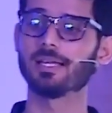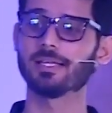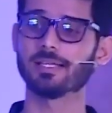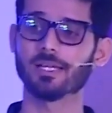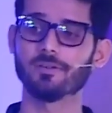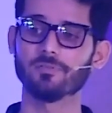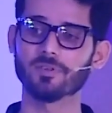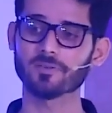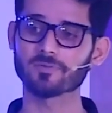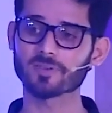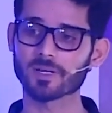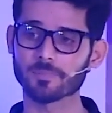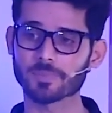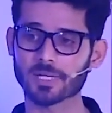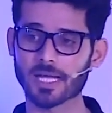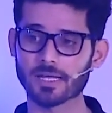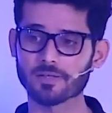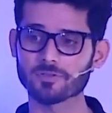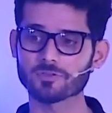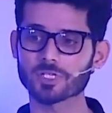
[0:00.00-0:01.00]
Then we have
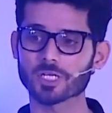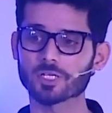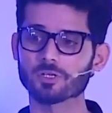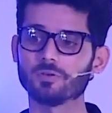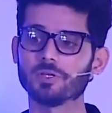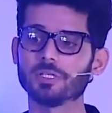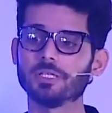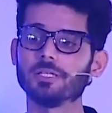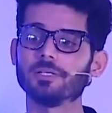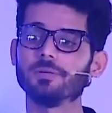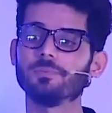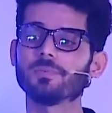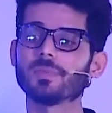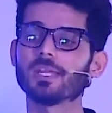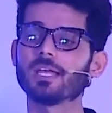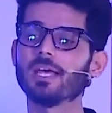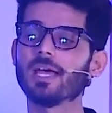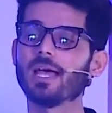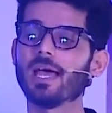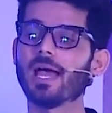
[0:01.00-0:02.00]
compliance check over there,
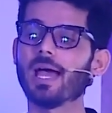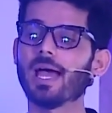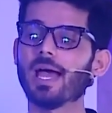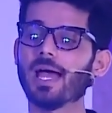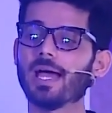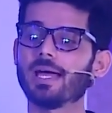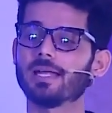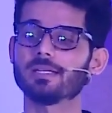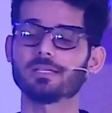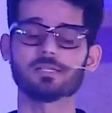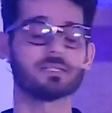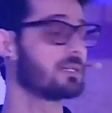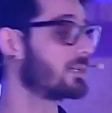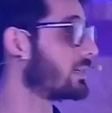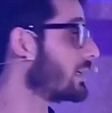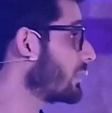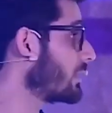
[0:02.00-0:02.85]
and